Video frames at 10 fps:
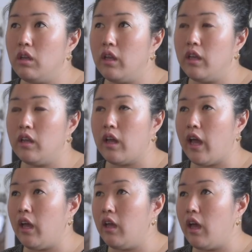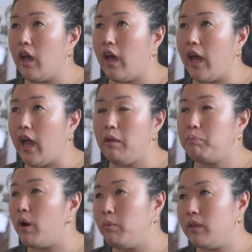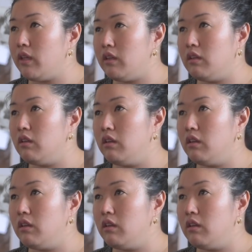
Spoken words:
and I probably can,